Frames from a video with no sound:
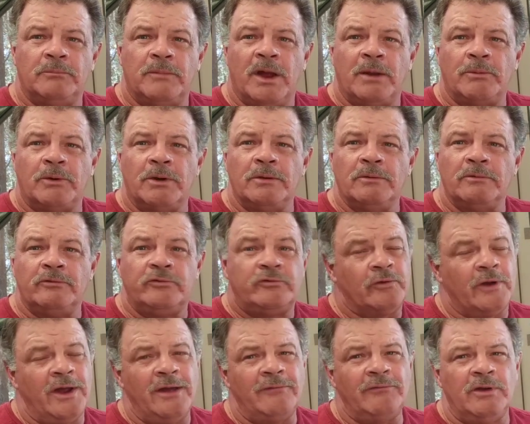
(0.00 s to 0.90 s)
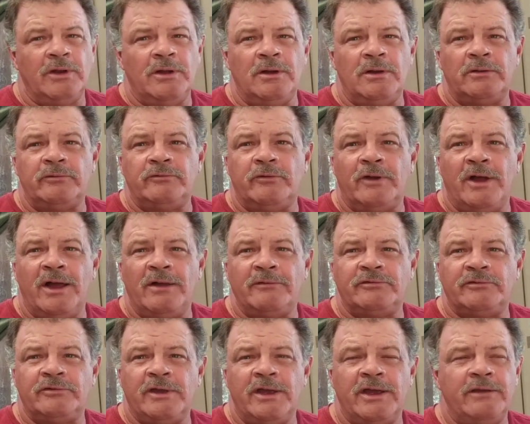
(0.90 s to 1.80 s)
Remember, travel on,
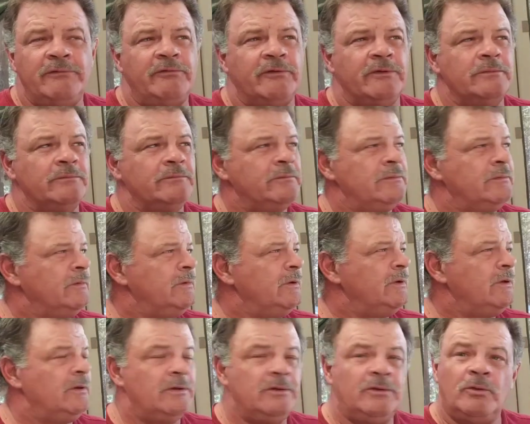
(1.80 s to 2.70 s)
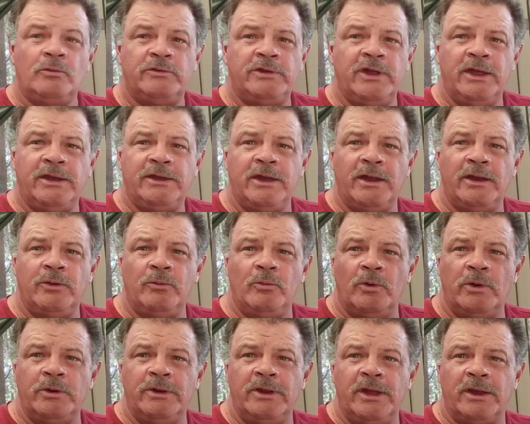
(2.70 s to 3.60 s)
drive safe, and don't take any
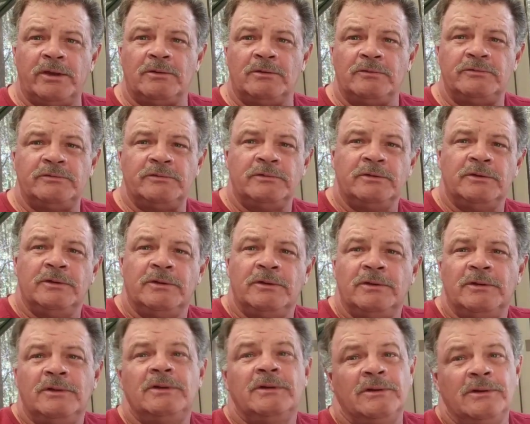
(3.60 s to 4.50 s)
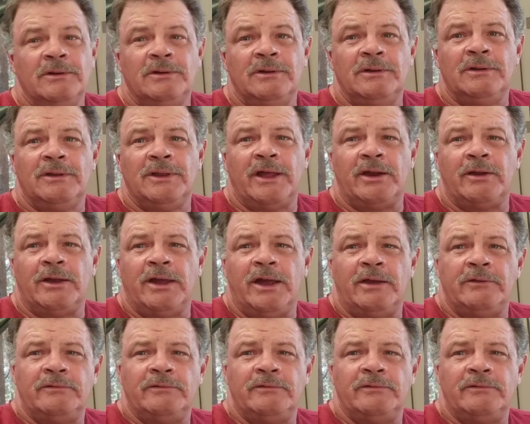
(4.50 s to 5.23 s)
wooden nickels. Later,